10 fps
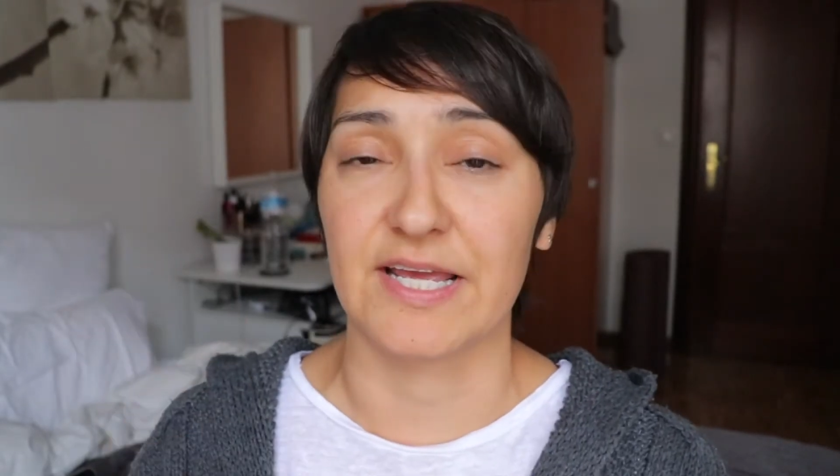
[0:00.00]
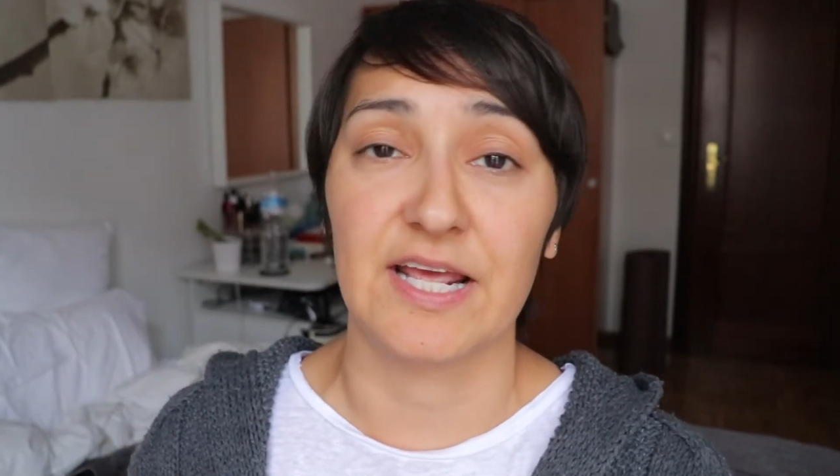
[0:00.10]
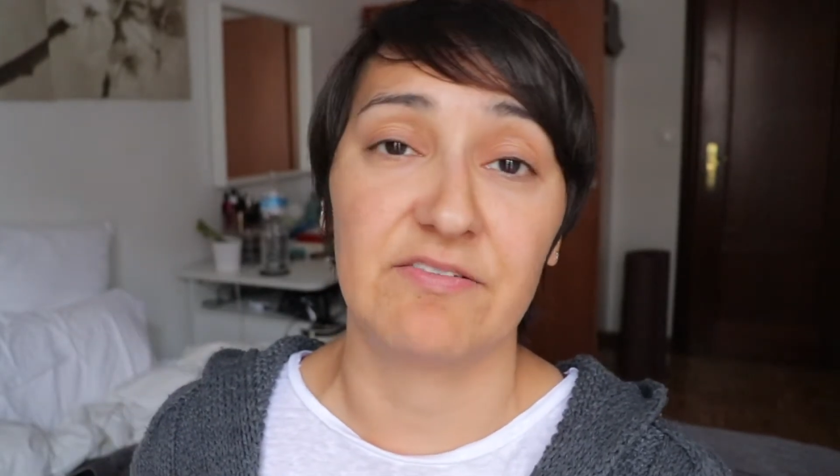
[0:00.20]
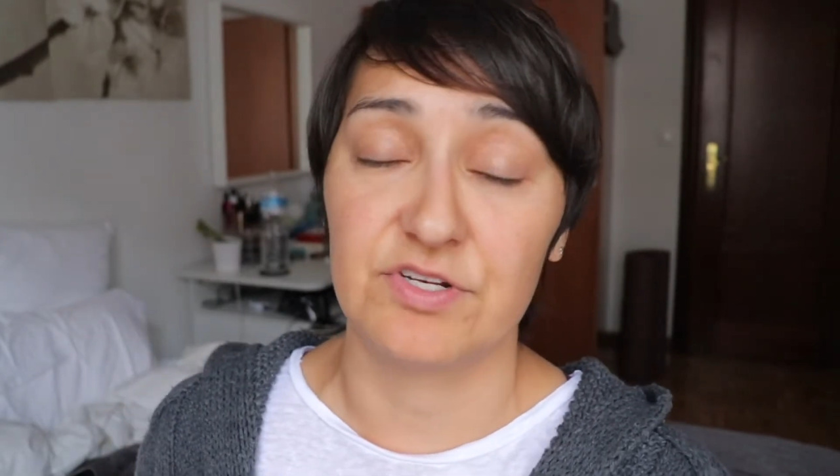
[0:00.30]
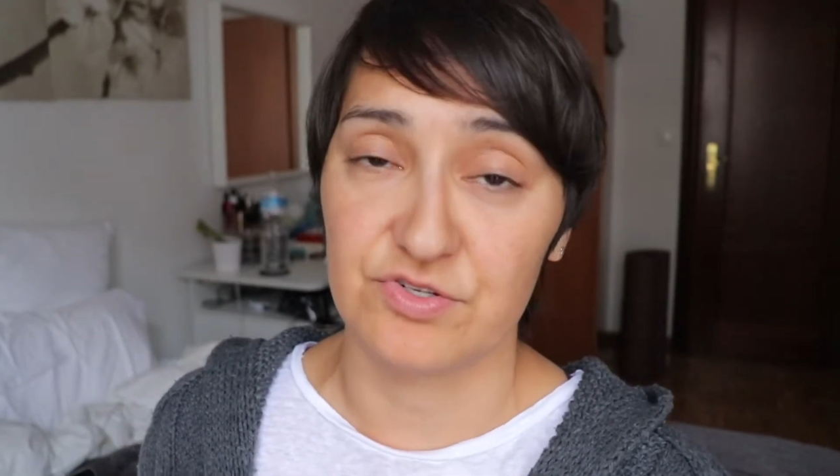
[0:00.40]
I
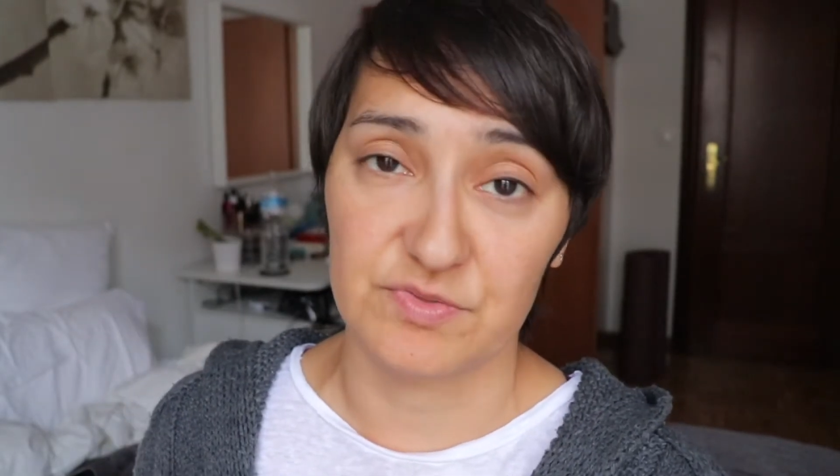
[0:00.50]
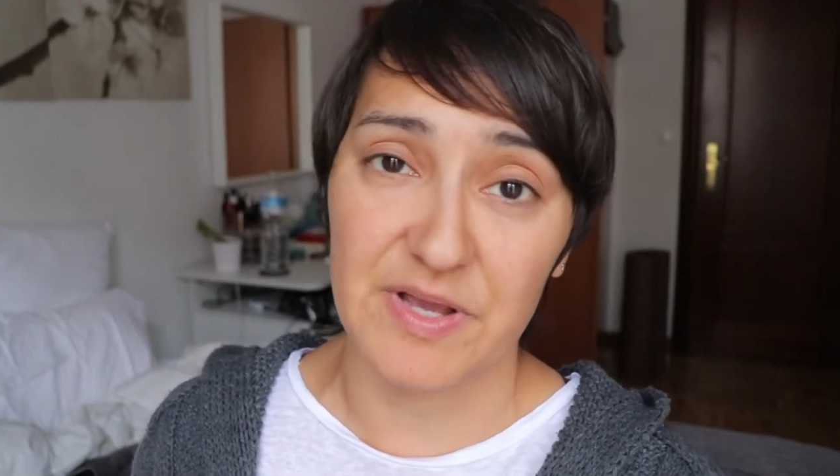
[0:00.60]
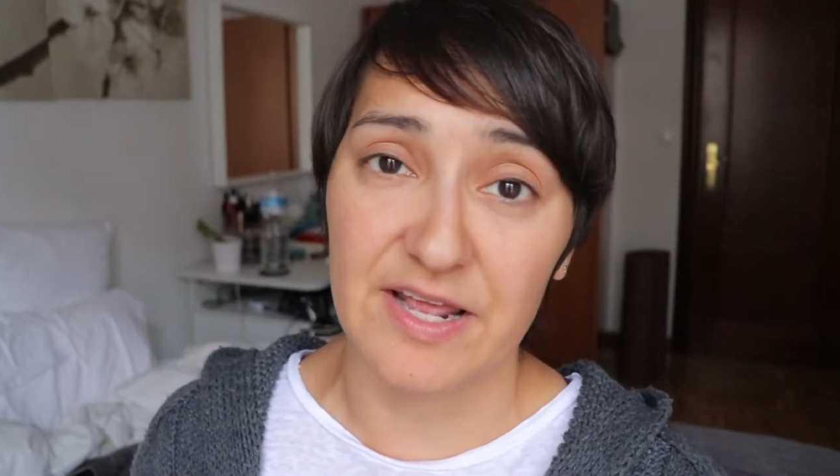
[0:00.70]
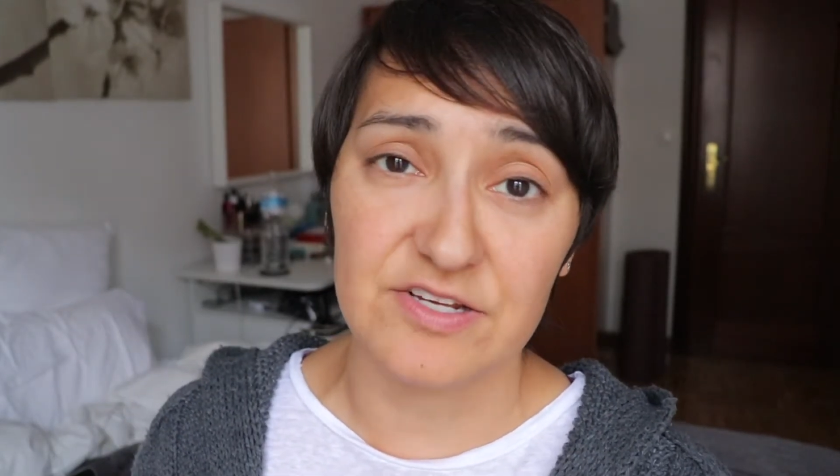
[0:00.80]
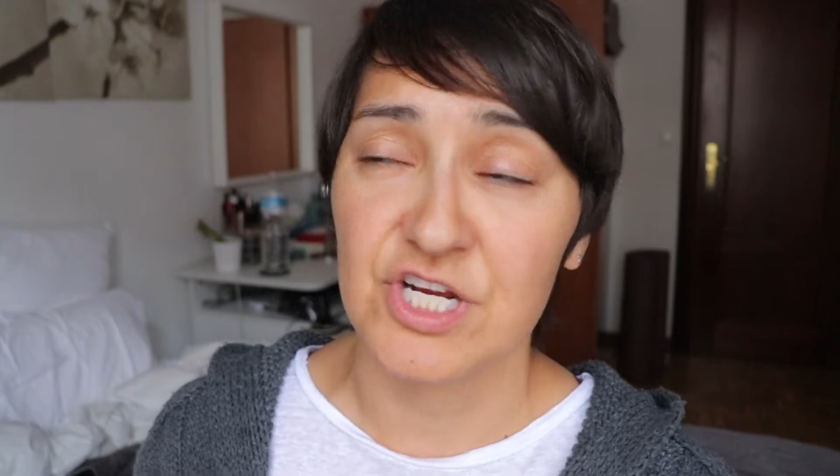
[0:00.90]
can't even do
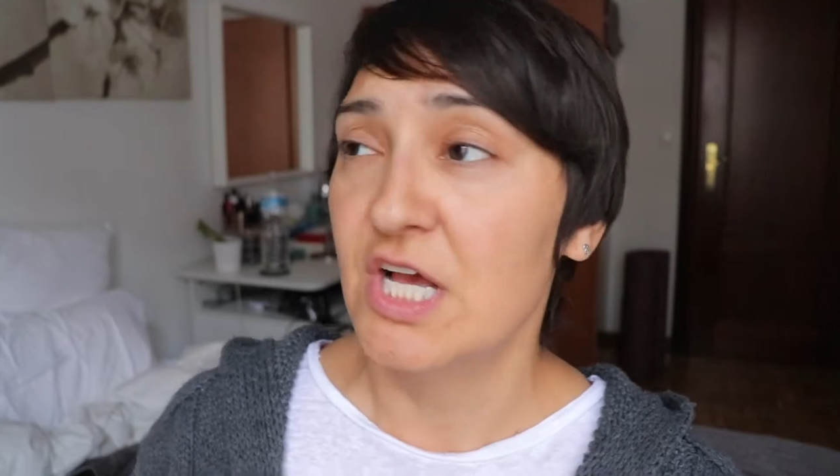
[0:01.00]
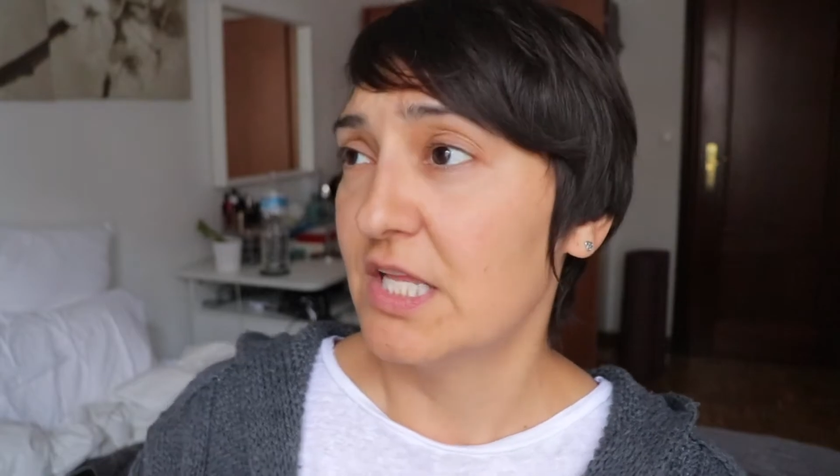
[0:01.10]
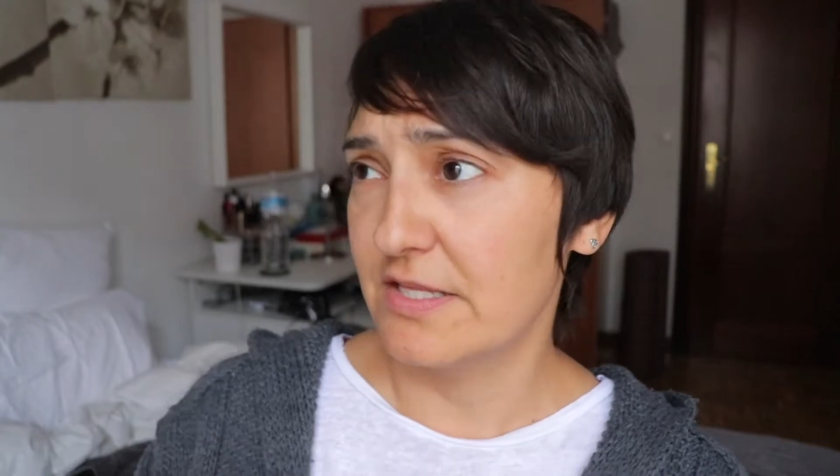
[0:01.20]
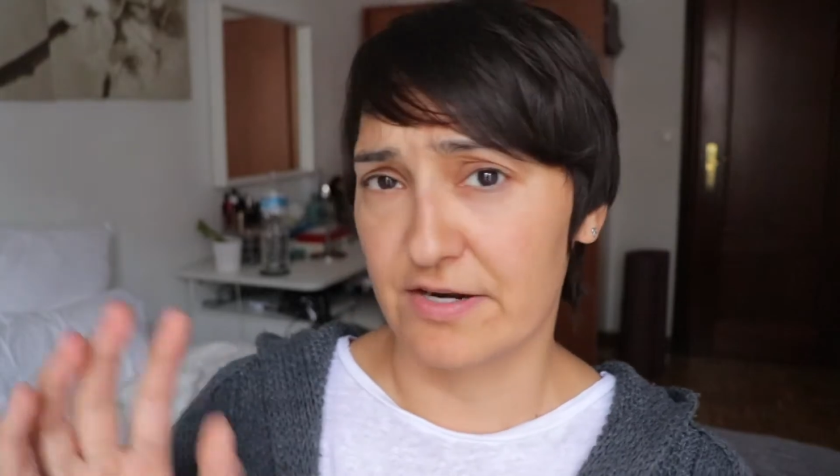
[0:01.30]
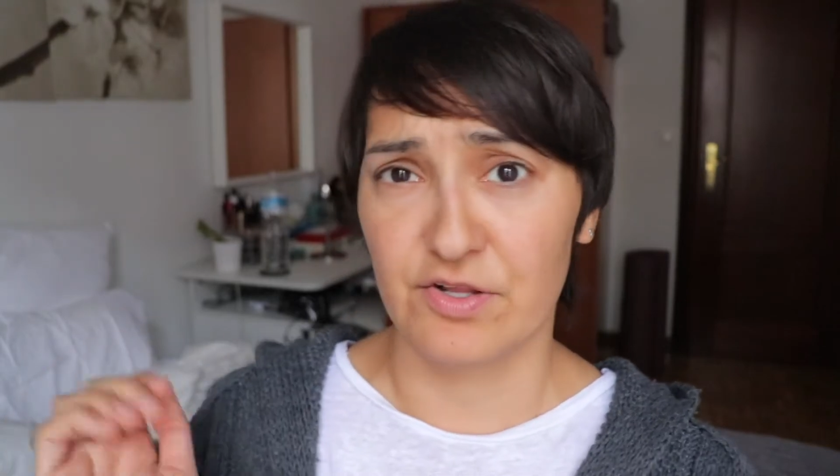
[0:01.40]
Spanish,
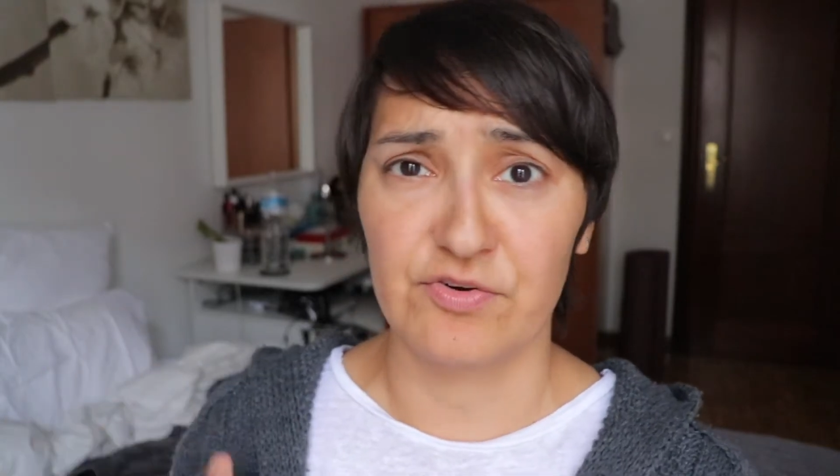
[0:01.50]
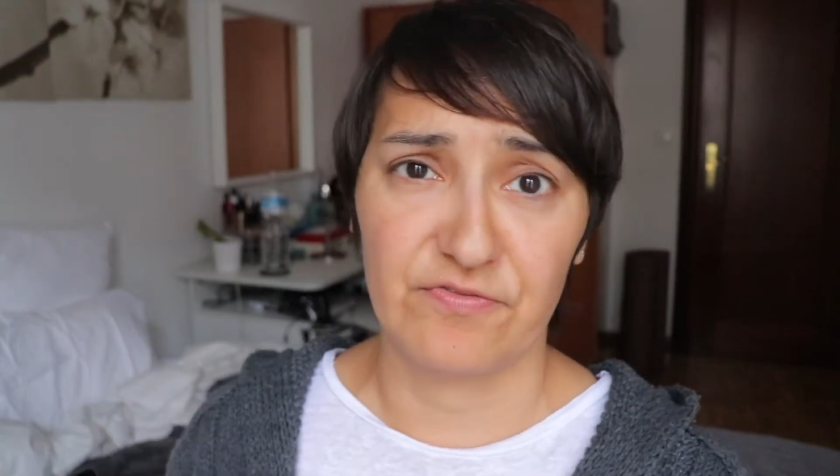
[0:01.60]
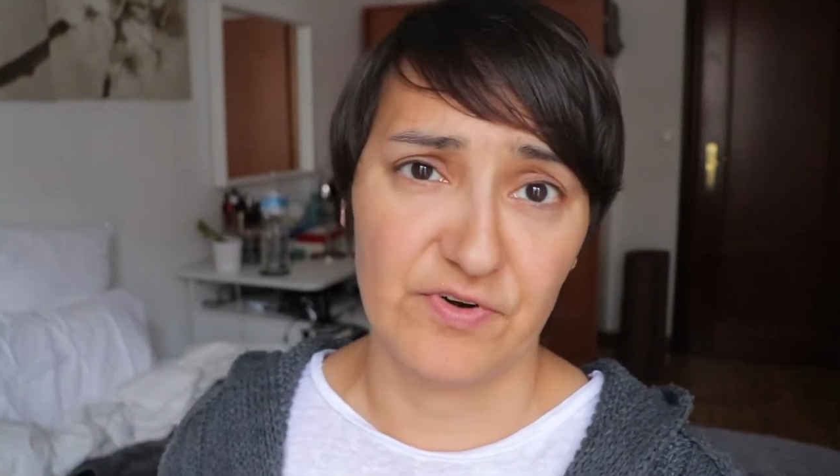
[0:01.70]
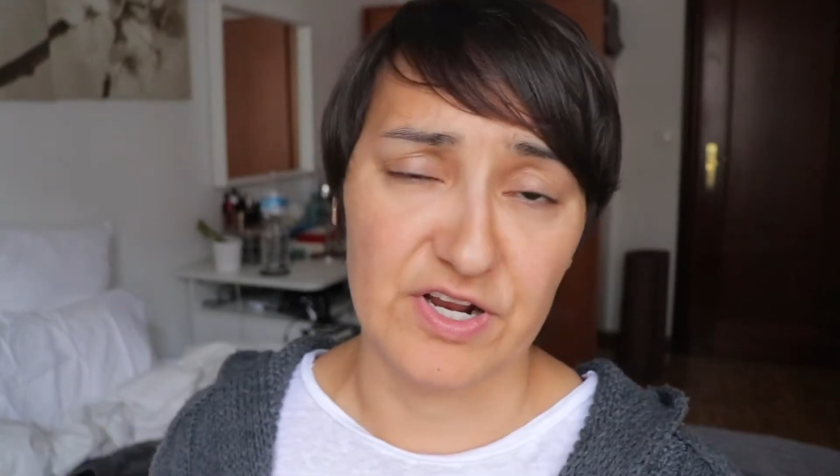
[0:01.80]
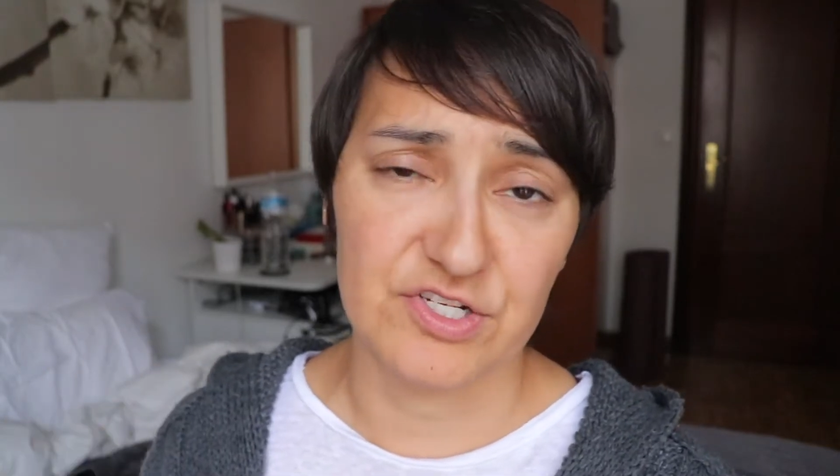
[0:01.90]
let alone
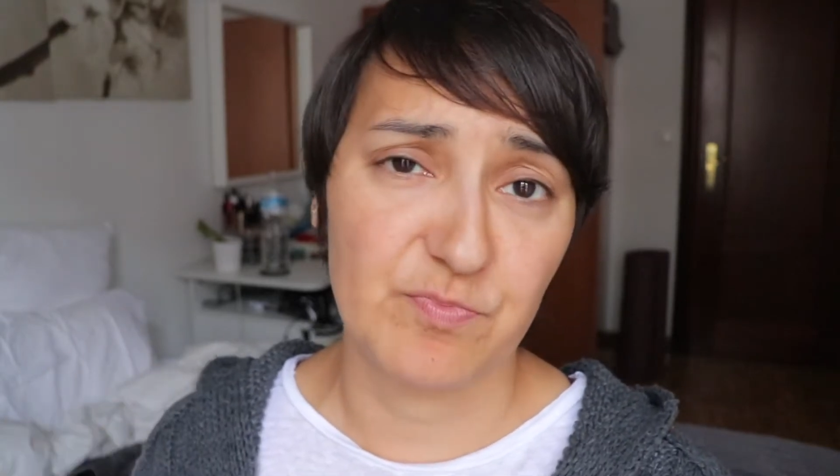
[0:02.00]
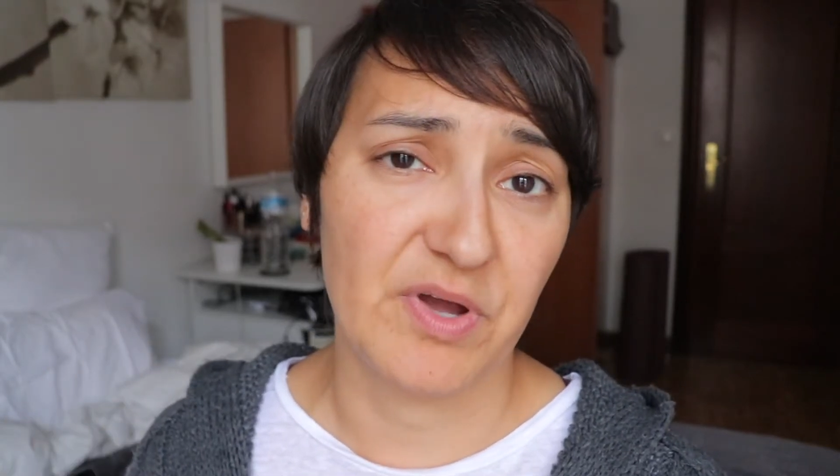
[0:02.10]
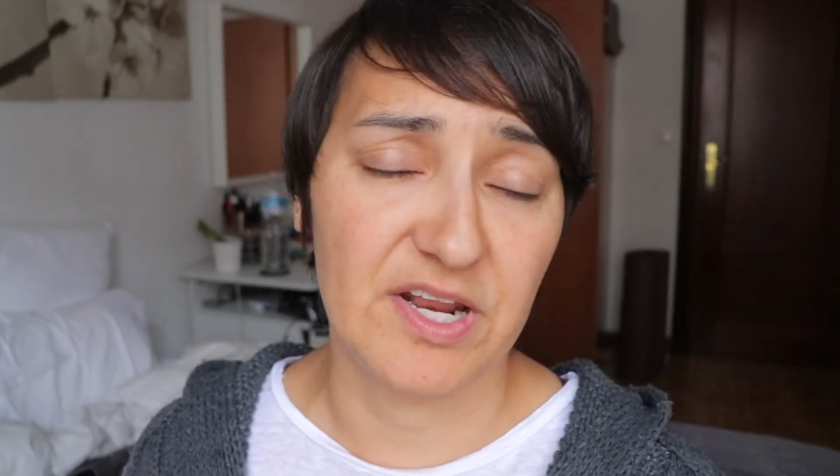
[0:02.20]
French,